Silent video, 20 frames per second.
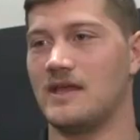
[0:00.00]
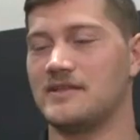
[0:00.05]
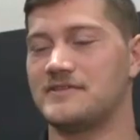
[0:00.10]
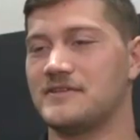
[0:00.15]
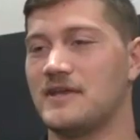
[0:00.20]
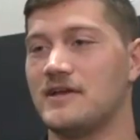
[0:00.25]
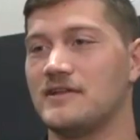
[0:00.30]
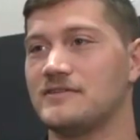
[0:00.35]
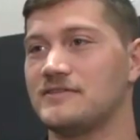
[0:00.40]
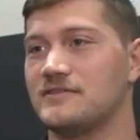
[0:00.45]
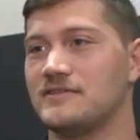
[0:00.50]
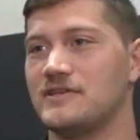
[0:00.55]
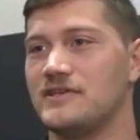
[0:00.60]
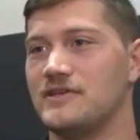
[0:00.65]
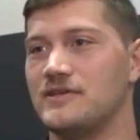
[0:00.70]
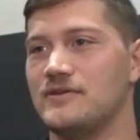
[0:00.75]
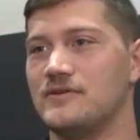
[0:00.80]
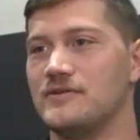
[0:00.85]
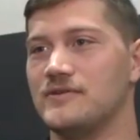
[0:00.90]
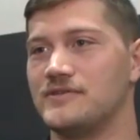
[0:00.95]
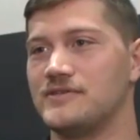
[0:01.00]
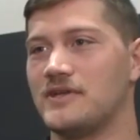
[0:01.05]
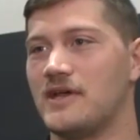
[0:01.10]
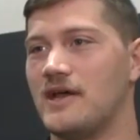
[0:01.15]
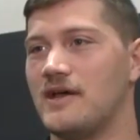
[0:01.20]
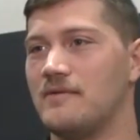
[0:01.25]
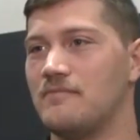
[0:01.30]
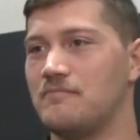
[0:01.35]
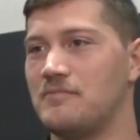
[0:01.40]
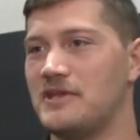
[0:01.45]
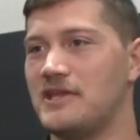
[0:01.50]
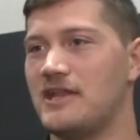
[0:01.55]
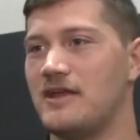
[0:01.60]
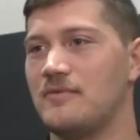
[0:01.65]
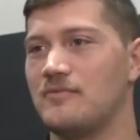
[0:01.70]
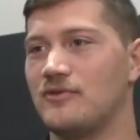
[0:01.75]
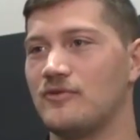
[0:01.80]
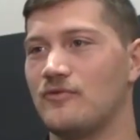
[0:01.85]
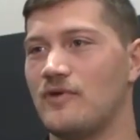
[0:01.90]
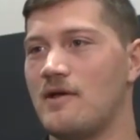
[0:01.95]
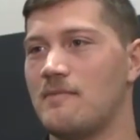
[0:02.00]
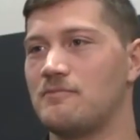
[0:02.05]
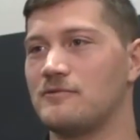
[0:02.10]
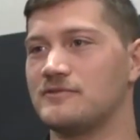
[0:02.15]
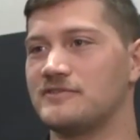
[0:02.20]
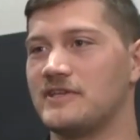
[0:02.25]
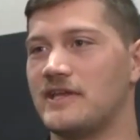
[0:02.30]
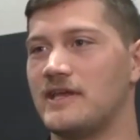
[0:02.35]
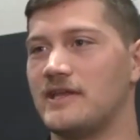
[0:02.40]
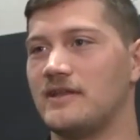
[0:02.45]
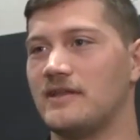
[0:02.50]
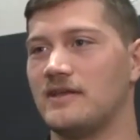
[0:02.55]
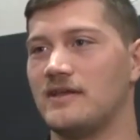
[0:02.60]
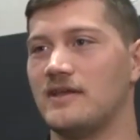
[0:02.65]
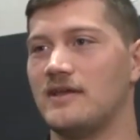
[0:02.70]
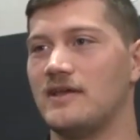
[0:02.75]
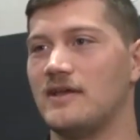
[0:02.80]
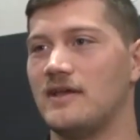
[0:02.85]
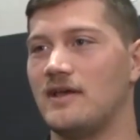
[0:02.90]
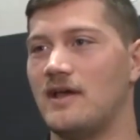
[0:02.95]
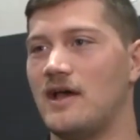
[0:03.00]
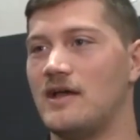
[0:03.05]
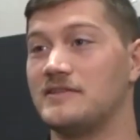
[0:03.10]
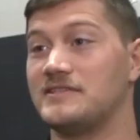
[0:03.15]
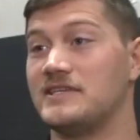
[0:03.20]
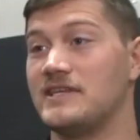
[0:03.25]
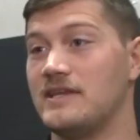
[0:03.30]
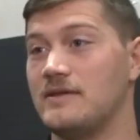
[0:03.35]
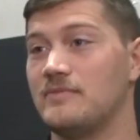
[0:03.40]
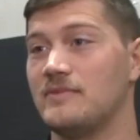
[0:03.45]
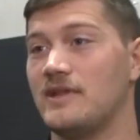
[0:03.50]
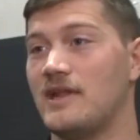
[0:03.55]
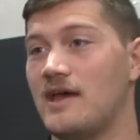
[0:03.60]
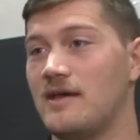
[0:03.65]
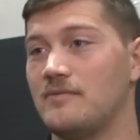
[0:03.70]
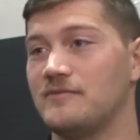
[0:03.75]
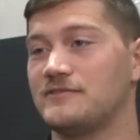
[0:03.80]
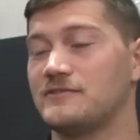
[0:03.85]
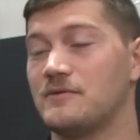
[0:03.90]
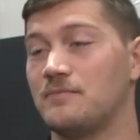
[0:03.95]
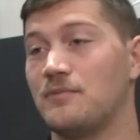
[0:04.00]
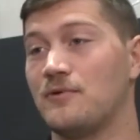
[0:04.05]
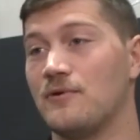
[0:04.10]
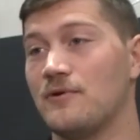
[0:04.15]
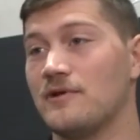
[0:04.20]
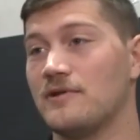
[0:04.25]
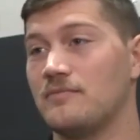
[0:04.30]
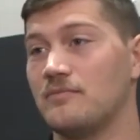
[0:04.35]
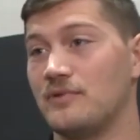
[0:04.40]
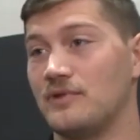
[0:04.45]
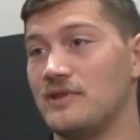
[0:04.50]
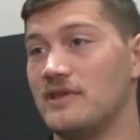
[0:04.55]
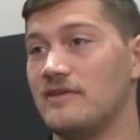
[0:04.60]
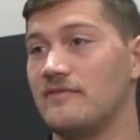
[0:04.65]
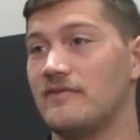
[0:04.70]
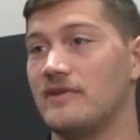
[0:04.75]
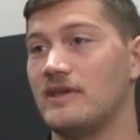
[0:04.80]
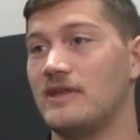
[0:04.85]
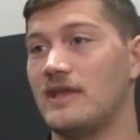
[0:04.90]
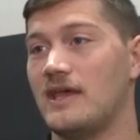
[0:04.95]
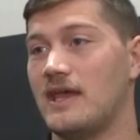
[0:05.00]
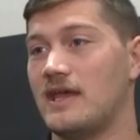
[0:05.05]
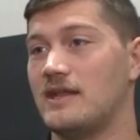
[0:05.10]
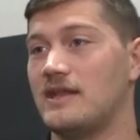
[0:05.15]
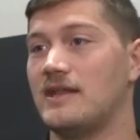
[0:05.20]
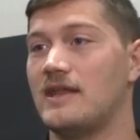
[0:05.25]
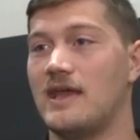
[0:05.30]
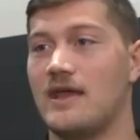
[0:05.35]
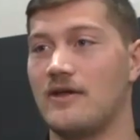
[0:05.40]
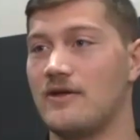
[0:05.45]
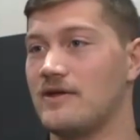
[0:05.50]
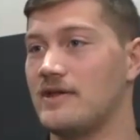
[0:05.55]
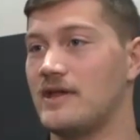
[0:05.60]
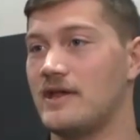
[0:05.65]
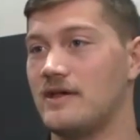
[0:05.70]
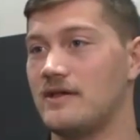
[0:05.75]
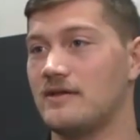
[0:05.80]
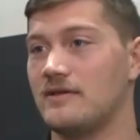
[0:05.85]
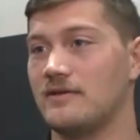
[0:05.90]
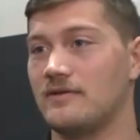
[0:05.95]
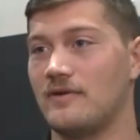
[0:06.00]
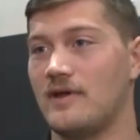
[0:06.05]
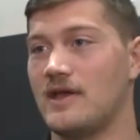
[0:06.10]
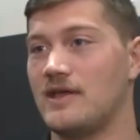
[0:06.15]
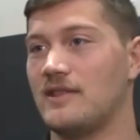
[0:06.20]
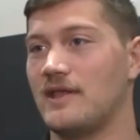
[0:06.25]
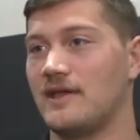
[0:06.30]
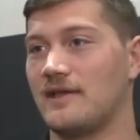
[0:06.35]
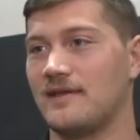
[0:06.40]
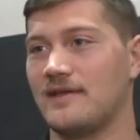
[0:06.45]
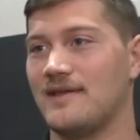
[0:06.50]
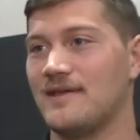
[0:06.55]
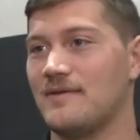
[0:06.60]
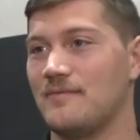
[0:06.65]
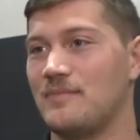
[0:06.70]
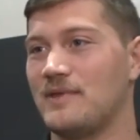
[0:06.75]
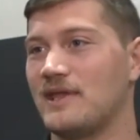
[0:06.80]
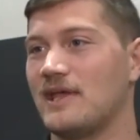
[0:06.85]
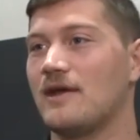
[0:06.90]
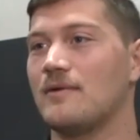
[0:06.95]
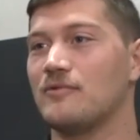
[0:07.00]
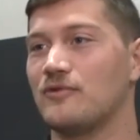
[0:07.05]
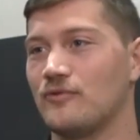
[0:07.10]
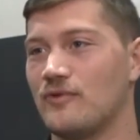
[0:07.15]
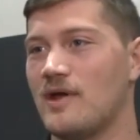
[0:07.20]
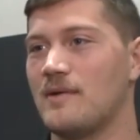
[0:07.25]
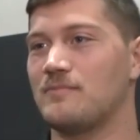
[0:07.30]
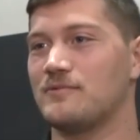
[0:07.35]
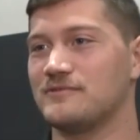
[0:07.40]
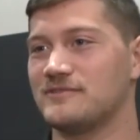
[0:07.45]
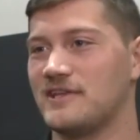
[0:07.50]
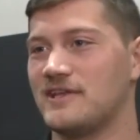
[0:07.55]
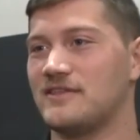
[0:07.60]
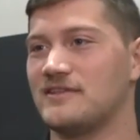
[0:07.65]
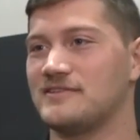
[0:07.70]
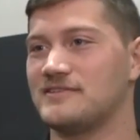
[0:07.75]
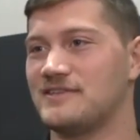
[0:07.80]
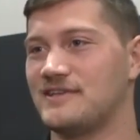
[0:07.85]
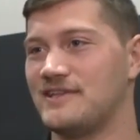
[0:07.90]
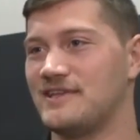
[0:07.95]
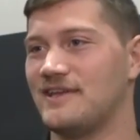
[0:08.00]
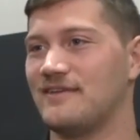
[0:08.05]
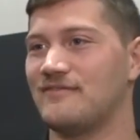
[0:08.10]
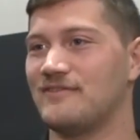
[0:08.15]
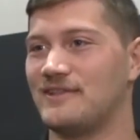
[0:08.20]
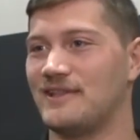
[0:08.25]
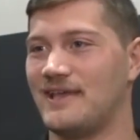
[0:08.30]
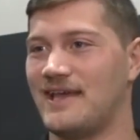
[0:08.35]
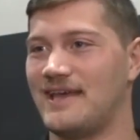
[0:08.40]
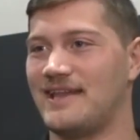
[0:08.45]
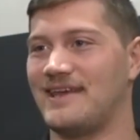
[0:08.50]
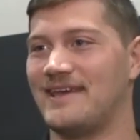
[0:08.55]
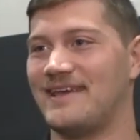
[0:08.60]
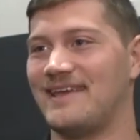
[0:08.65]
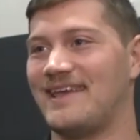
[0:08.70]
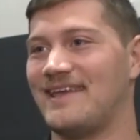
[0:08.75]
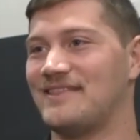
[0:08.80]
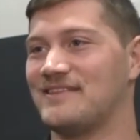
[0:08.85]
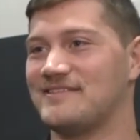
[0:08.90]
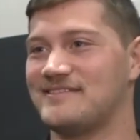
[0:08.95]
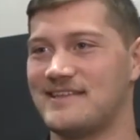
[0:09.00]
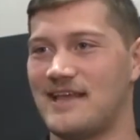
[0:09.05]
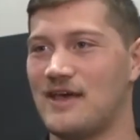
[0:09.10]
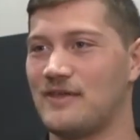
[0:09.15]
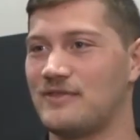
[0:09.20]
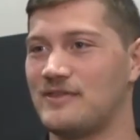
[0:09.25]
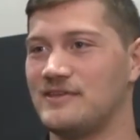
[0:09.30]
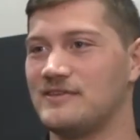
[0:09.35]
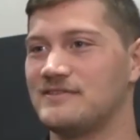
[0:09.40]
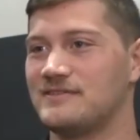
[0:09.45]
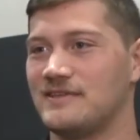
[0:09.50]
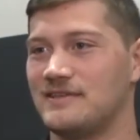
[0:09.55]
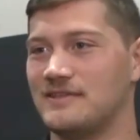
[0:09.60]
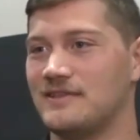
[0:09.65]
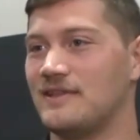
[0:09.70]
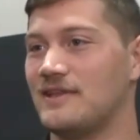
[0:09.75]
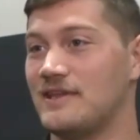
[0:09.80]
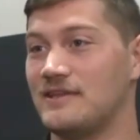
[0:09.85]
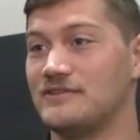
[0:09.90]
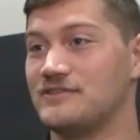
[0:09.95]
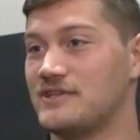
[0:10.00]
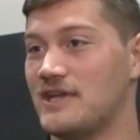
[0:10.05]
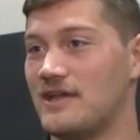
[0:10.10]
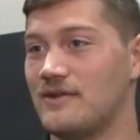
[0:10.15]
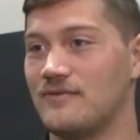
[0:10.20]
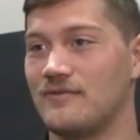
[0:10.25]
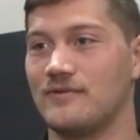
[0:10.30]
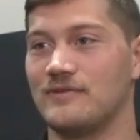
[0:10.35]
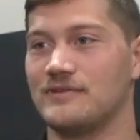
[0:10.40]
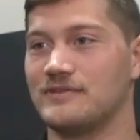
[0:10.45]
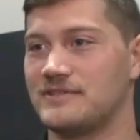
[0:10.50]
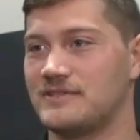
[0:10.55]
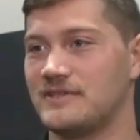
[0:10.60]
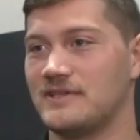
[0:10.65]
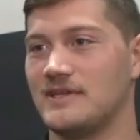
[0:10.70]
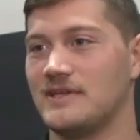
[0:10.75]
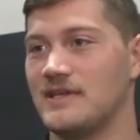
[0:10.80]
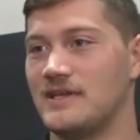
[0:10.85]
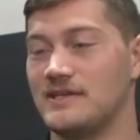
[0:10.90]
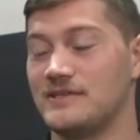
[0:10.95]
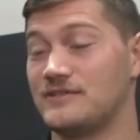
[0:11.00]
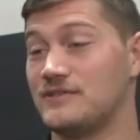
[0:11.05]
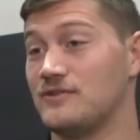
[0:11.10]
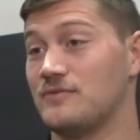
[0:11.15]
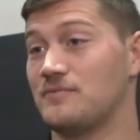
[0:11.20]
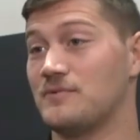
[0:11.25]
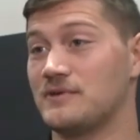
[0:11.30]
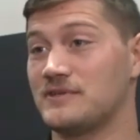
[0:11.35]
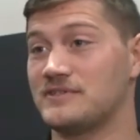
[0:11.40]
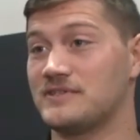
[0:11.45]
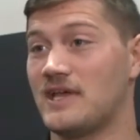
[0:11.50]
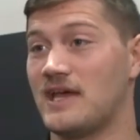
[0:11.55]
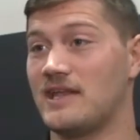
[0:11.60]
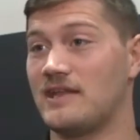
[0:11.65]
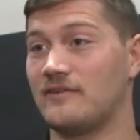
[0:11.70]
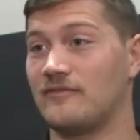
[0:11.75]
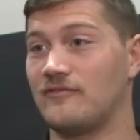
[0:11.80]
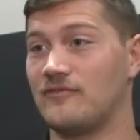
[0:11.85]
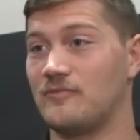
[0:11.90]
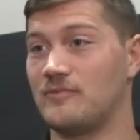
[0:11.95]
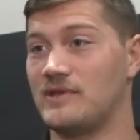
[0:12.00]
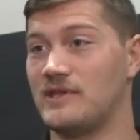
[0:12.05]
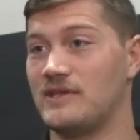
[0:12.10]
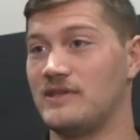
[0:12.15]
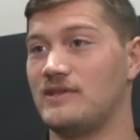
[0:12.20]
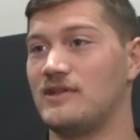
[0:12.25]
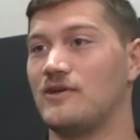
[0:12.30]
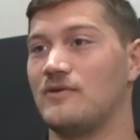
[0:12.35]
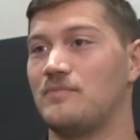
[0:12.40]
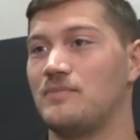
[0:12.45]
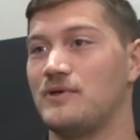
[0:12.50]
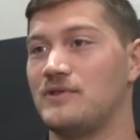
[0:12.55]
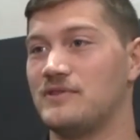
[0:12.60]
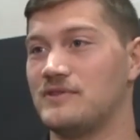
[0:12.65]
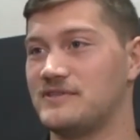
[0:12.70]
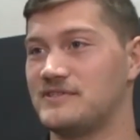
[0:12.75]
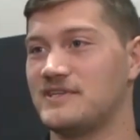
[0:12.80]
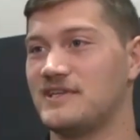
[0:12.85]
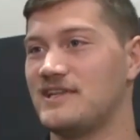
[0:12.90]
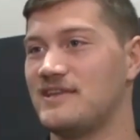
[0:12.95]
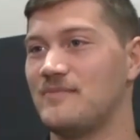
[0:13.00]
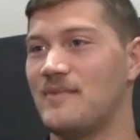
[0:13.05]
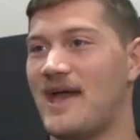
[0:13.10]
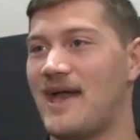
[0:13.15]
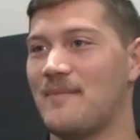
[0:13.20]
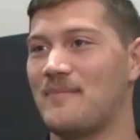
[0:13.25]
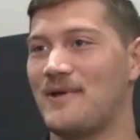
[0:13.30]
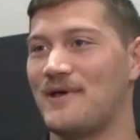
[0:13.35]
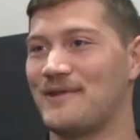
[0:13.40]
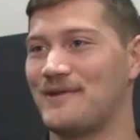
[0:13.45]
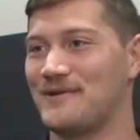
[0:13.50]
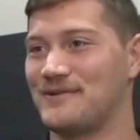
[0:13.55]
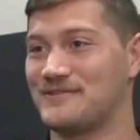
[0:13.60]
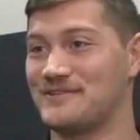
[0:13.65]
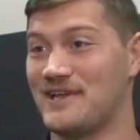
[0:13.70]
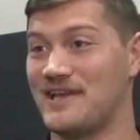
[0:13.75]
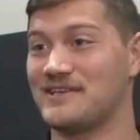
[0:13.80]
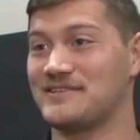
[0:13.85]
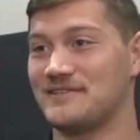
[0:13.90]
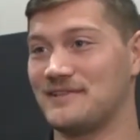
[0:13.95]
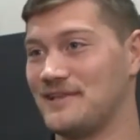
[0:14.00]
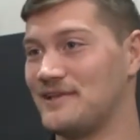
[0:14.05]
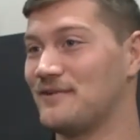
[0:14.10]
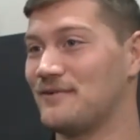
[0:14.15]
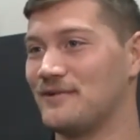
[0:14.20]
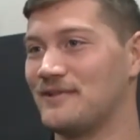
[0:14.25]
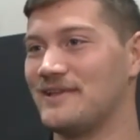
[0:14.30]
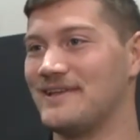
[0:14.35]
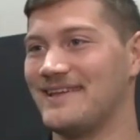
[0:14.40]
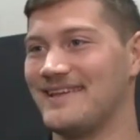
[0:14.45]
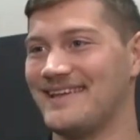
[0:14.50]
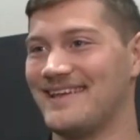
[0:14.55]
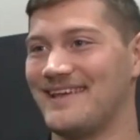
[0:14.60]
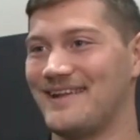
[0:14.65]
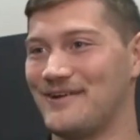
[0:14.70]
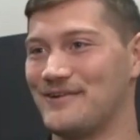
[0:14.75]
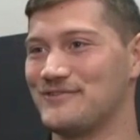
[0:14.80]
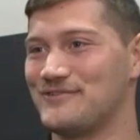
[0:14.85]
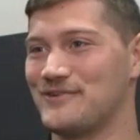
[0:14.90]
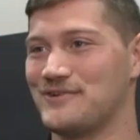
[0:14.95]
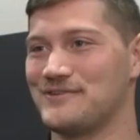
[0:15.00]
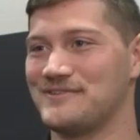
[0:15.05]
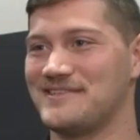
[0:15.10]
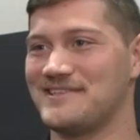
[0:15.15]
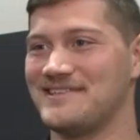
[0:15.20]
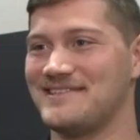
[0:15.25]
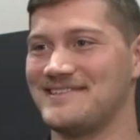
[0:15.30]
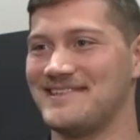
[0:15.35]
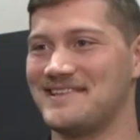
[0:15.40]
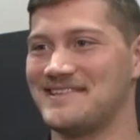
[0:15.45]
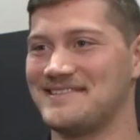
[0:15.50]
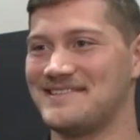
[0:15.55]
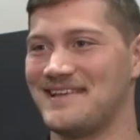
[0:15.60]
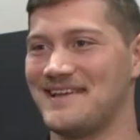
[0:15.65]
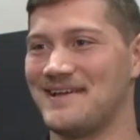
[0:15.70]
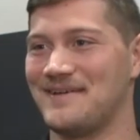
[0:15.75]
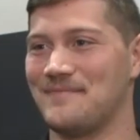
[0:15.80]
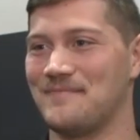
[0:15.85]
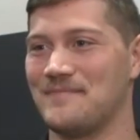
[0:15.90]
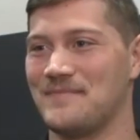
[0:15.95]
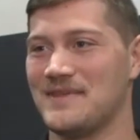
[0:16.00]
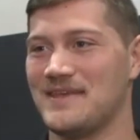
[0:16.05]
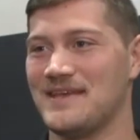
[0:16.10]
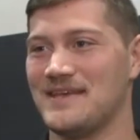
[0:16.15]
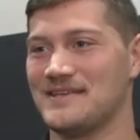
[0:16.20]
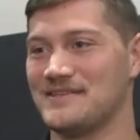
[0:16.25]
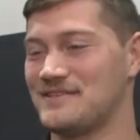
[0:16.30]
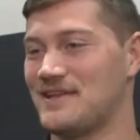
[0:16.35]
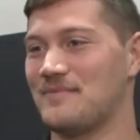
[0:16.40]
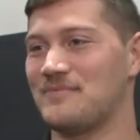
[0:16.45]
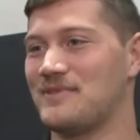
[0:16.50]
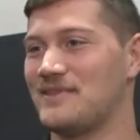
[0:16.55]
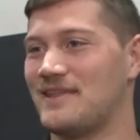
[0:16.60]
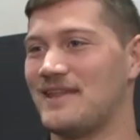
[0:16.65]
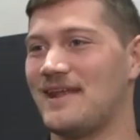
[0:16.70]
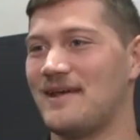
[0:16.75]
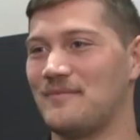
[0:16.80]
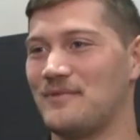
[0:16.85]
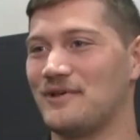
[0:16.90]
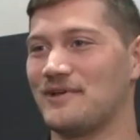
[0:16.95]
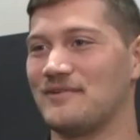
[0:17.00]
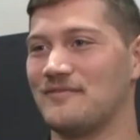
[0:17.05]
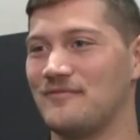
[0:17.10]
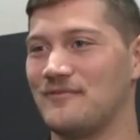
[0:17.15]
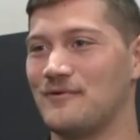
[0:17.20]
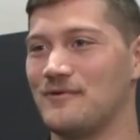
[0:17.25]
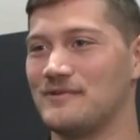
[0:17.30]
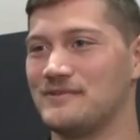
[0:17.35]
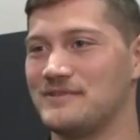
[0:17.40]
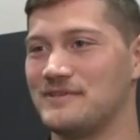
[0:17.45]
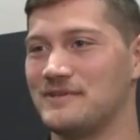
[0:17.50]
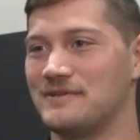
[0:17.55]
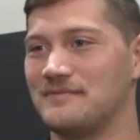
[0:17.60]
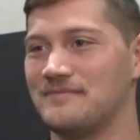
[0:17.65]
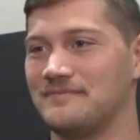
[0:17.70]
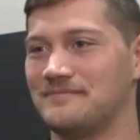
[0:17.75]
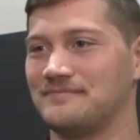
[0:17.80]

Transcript: It's honestly huge. Um, being able to represent a team that I support and believe in and an area, right? Like being able to represent the city of Atlanta and the Southeast in, in general is, is super exciting for me. You know, putting the city map on our chest, literally, in our jerseys is um, something that I'm looking forward to.